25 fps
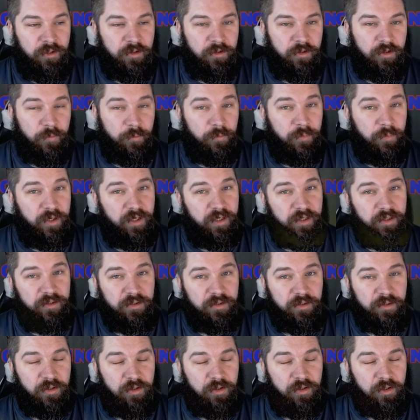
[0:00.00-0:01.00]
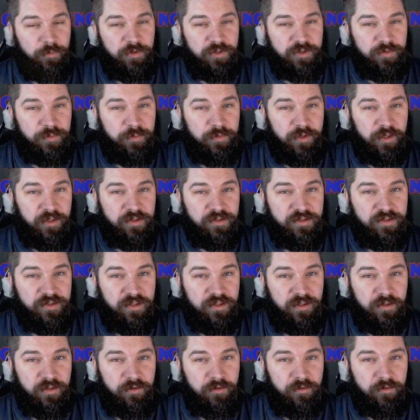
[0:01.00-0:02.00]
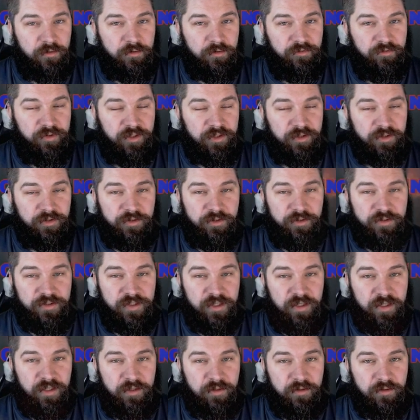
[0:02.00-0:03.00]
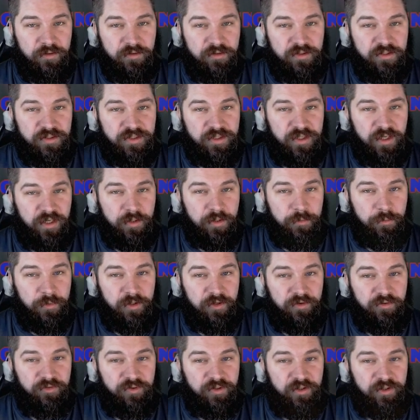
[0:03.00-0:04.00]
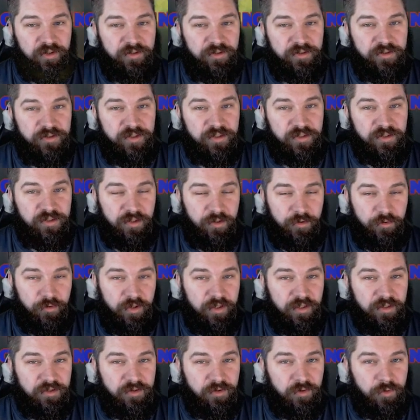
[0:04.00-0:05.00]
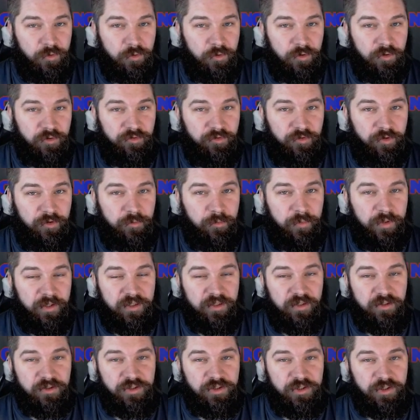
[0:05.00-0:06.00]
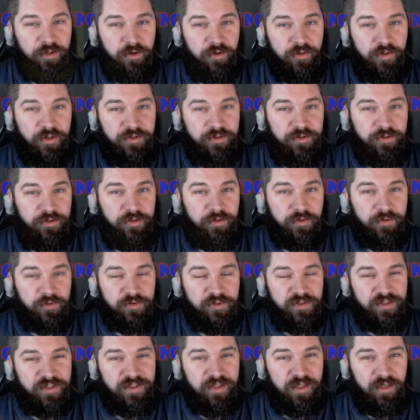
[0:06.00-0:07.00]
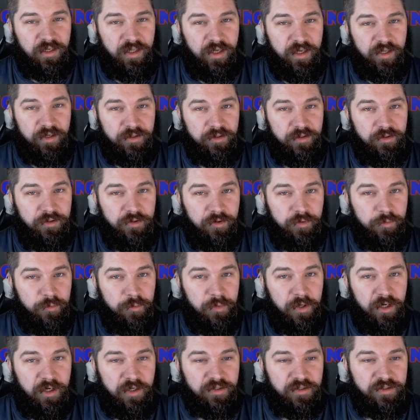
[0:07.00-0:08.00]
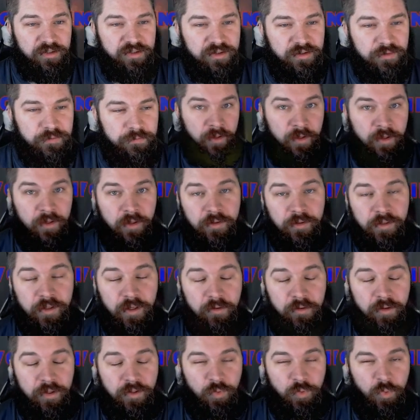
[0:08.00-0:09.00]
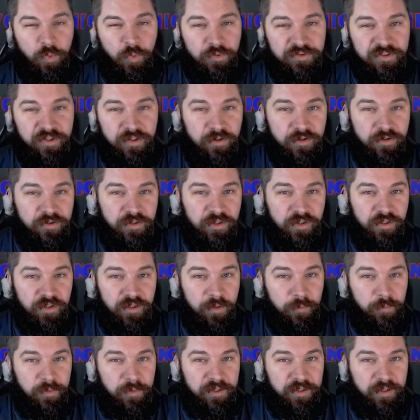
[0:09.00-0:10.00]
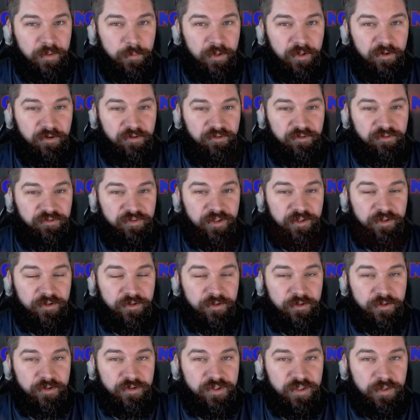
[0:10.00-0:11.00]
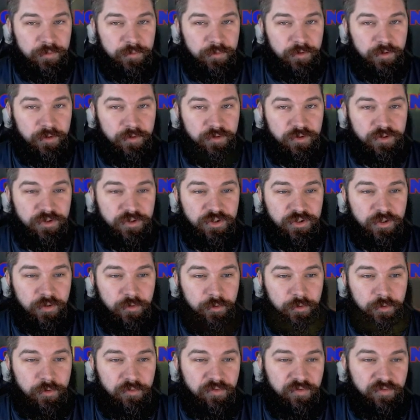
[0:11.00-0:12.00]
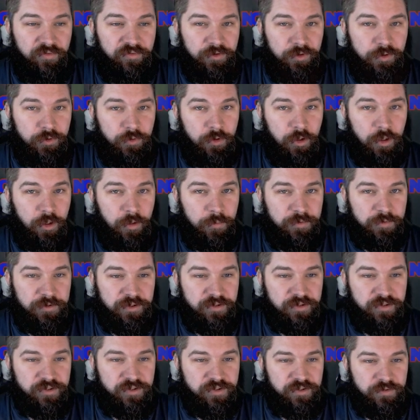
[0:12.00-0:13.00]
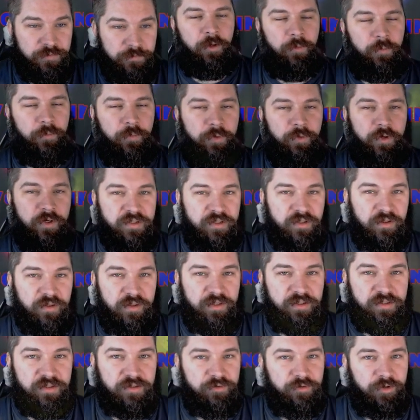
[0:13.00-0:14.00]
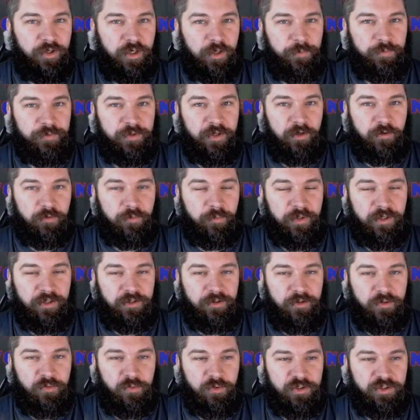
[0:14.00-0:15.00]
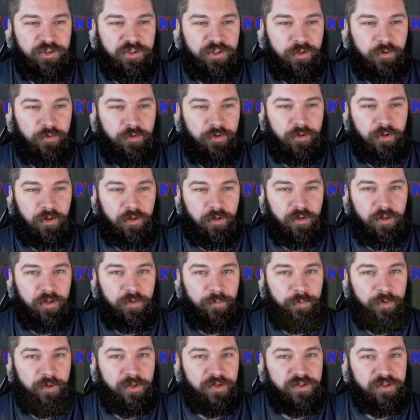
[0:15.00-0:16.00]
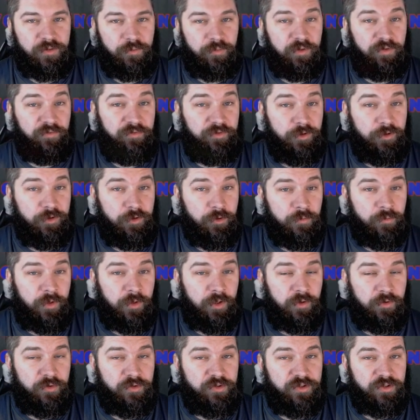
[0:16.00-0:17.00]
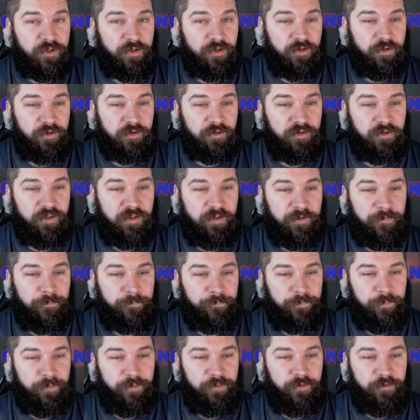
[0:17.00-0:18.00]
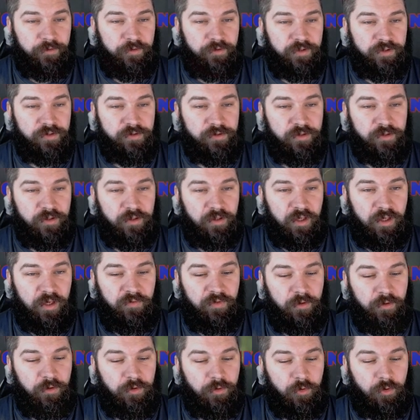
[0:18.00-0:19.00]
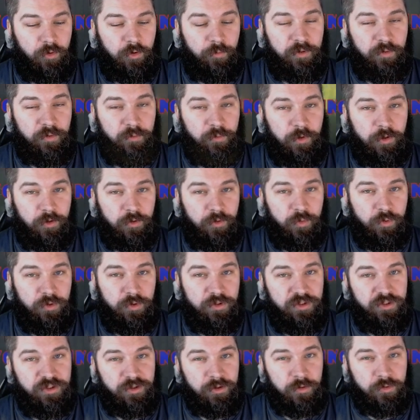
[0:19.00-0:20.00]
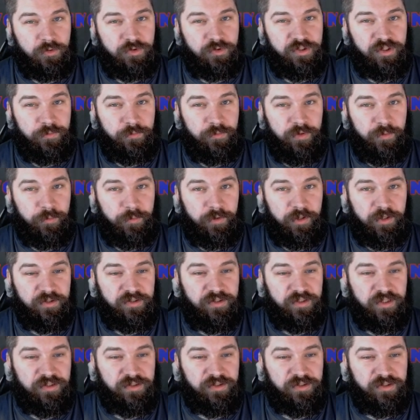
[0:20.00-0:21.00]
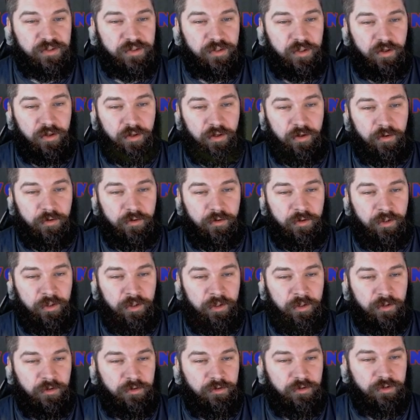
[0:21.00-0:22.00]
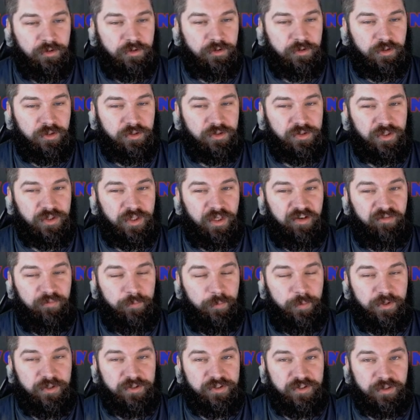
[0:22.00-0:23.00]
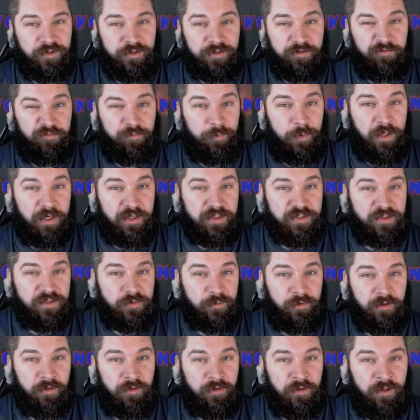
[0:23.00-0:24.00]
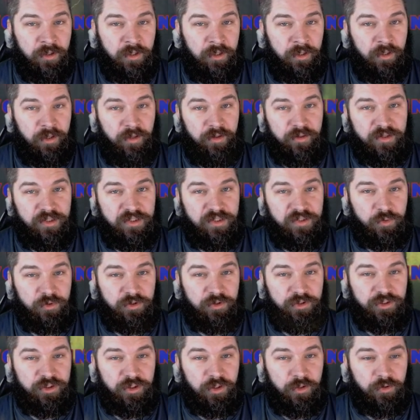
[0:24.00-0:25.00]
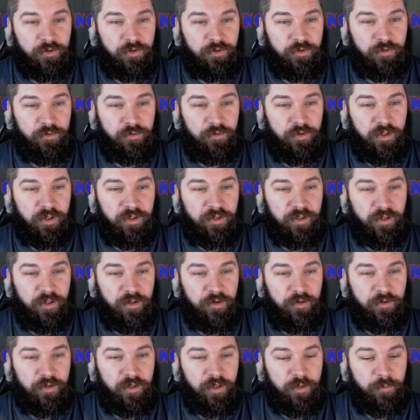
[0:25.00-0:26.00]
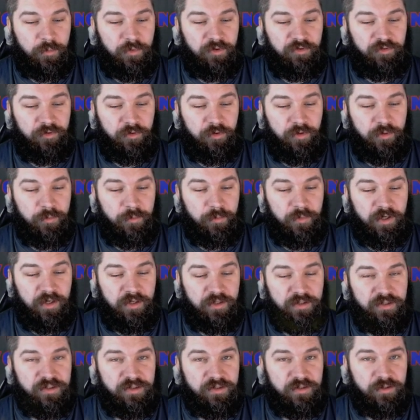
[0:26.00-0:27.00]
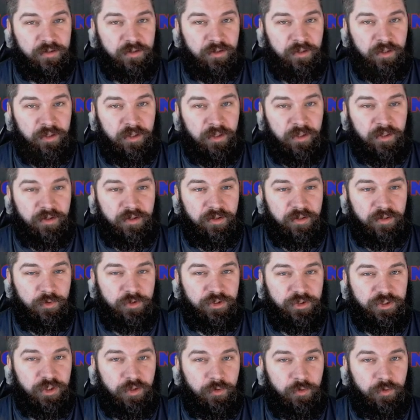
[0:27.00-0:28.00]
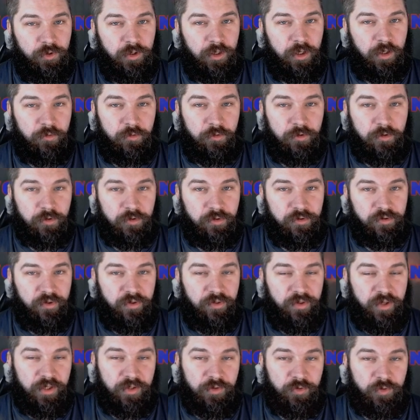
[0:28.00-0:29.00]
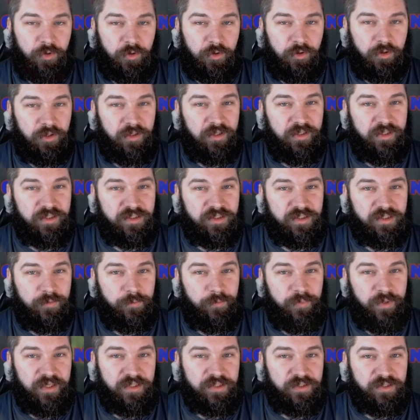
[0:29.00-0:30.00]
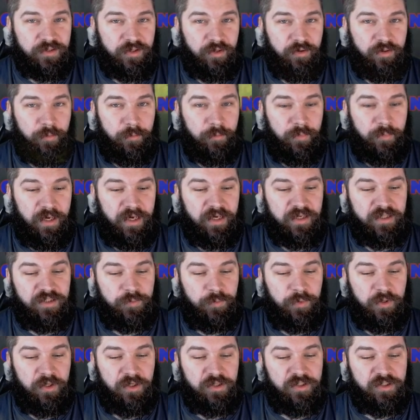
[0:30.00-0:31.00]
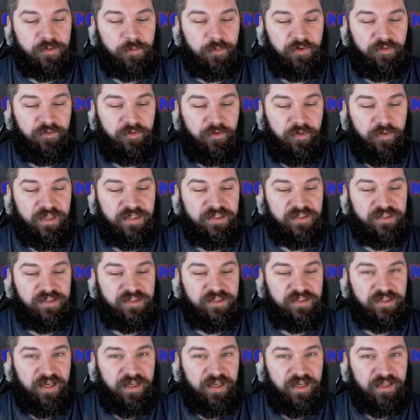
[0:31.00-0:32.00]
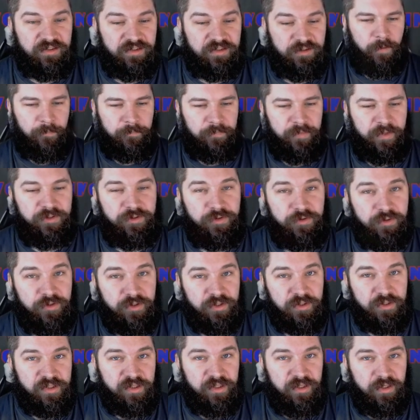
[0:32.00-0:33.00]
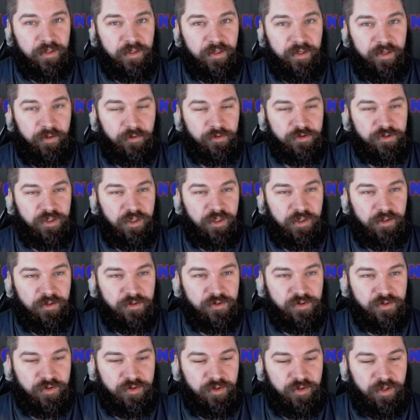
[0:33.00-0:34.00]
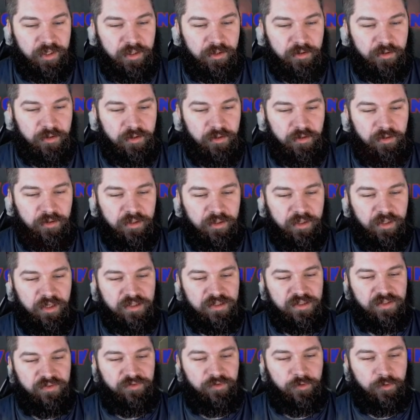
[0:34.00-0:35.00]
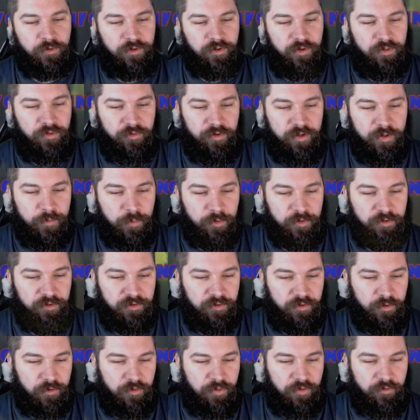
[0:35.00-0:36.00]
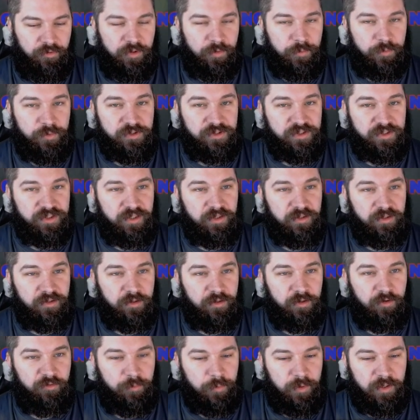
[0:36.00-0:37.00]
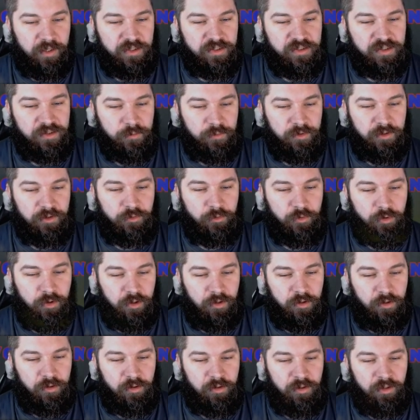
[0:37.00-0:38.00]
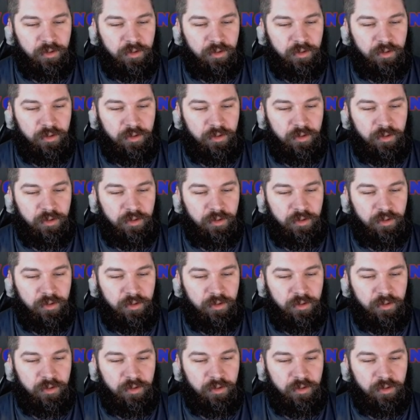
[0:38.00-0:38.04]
Combining garbage mods filters and desired mod filters is a great tool for making sure that you don't sell any good mods. Now that we've talked a little bit about the filters, I'm going to show you the view options. Pressing this drop down menu will show you all the possible view modes currently. You can have the normal mode, which shows them the mods as they are. You can also have percent of possible. This will show you another number for the mods that will show you how good that roll is based on the max possible for that stat. As you can see here on Jungle's triangle, it has a 43.3% of possible roll,